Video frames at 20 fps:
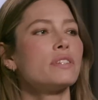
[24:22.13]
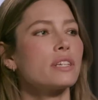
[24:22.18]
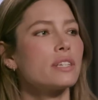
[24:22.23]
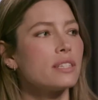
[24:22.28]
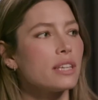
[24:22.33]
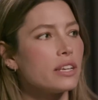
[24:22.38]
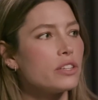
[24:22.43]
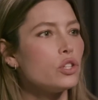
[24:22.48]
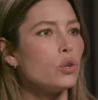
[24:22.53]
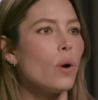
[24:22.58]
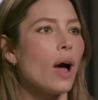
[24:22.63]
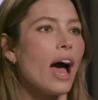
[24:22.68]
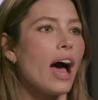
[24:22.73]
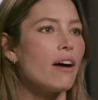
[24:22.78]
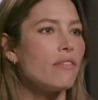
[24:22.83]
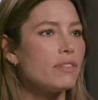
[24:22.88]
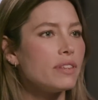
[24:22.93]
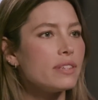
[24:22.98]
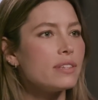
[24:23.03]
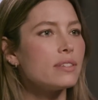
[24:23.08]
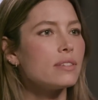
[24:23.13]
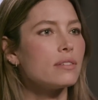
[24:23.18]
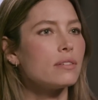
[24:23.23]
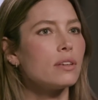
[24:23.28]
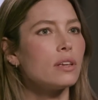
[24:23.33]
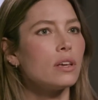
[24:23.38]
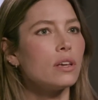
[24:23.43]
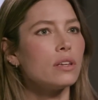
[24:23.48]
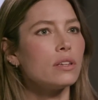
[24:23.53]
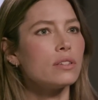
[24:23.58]
success you have this
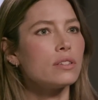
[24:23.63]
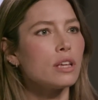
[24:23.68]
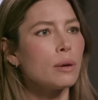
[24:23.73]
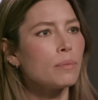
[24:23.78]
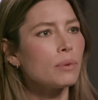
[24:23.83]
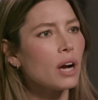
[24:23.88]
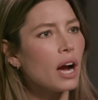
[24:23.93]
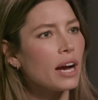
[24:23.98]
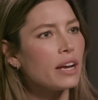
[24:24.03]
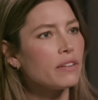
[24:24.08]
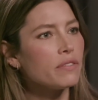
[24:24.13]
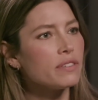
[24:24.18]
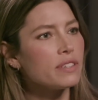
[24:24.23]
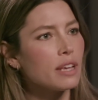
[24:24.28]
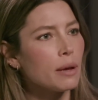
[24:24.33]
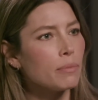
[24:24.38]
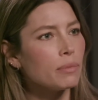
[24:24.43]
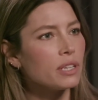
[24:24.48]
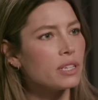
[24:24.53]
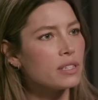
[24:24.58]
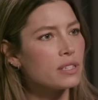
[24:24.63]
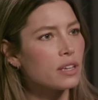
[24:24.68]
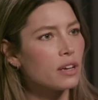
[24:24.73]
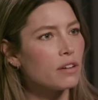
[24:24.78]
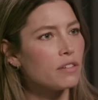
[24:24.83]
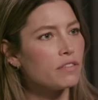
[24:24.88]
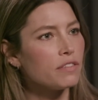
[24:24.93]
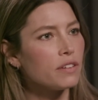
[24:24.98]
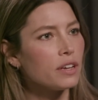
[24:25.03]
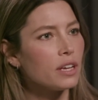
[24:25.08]
some kind of semblance
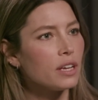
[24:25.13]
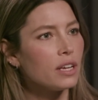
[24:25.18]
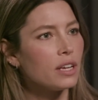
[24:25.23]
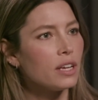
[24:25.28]
of